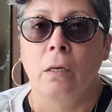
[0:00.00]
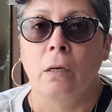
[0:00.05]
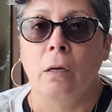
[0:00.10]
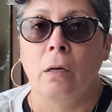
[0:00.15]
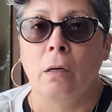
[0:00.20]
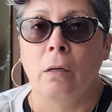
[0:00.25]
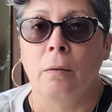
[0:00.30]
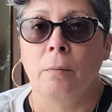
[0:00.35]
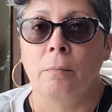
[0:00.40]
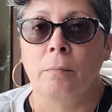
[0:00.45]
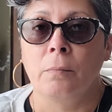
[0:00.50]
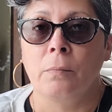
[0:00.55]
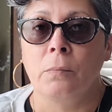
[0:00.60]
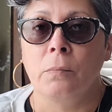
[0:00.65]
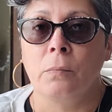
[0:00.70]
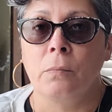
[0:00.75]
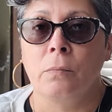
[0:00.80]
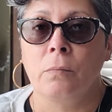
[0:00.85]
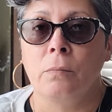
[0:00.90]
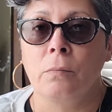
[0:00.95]
Um,
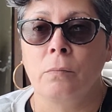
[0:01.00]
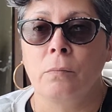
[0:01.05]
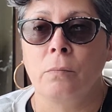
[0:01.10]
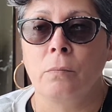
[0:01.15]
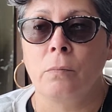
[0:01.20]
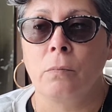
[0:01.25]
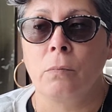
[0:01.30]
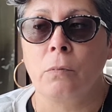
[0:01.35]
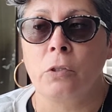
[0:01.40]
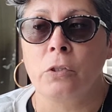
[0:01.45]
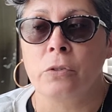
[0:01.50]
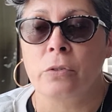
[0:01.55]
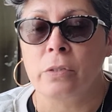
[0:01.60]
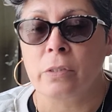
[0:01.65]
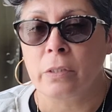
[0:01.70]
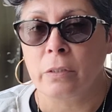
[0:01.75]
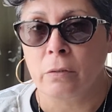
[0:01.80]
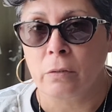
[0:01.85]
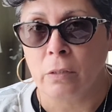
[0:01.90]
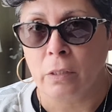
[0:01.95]
you
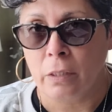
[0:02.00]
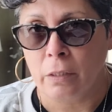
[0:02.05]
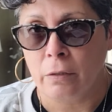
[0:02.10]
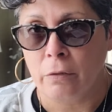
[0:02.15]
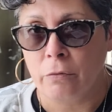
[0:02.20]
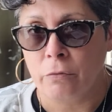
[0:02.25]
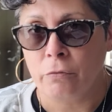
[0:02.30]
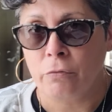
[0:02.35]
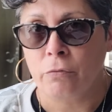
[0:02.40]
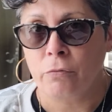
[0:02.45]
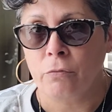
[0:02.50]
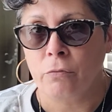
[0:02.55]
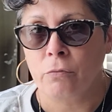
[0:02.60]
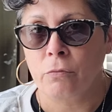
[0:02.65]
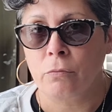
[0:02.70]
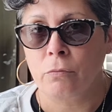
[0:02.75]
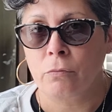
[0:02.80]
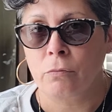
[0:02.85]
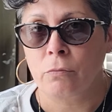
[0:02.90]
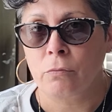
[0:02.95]
still live
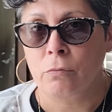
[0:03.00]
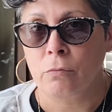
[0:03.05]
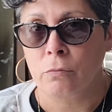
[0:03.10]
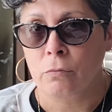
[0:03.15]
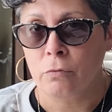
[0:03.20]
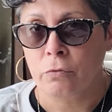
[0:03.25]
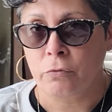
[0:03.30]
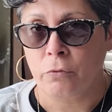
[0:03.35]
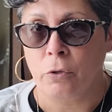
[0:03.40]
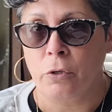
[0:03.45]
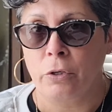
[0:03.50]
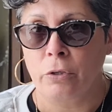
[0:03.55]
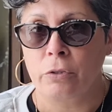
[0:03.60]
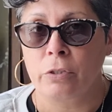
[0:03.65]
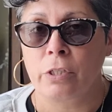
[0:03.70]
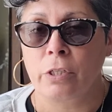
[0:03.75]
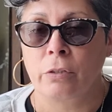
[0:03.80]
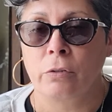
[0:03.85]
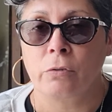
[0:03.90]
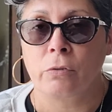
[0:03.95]
for your
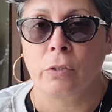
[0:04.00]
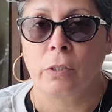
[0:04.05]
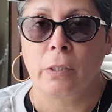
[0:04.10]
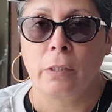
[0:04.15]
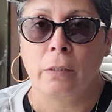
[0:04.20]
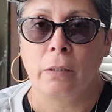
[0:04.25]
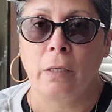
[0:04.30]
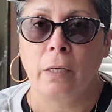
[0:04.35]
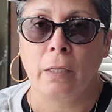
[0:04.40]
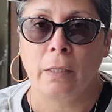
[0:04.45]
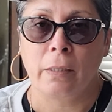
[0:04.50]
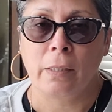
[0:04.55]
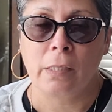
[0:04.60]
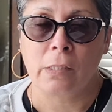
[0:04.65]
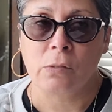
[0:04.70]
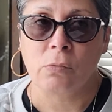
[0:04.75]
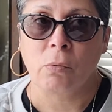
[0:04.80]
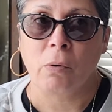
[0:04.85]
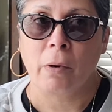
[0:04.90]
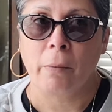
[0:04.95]
children, and
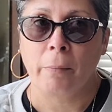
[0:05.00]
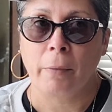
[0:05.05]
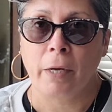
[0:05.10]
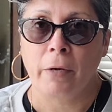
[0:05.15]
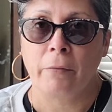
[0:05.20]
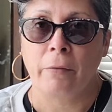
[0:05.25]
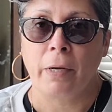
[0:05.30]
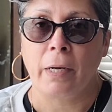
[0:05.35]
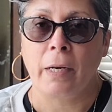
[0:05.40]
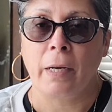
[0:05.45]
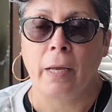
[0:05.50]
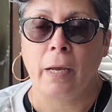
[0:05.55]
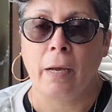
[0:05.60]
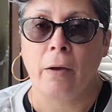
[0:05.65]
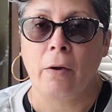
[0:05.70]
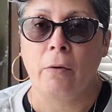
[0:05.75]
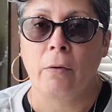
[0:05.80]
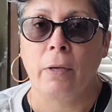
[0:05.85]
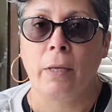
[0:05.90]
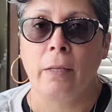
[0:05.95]
that's where I'm at right
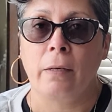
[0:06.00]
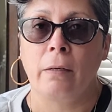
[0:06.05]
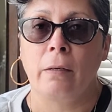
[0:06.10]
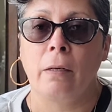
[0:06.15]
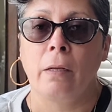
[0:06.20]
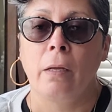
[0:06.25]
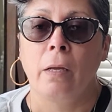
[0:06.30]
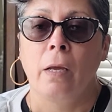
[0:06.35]
now. And